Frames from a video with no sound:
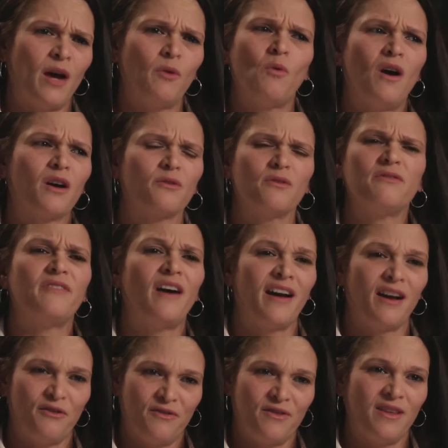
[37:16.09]
I will walk through
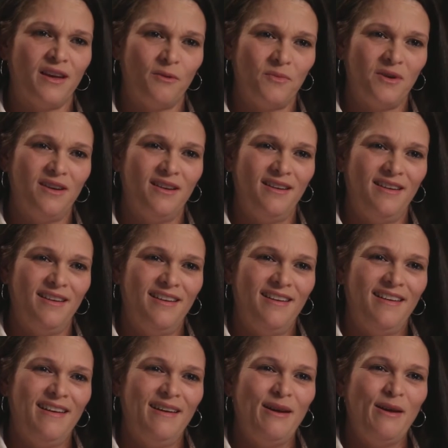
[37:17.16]
fire for them.
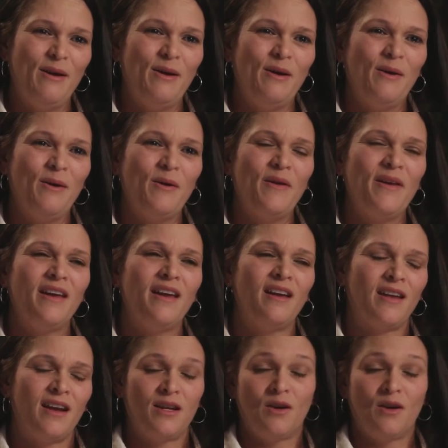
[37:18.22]
And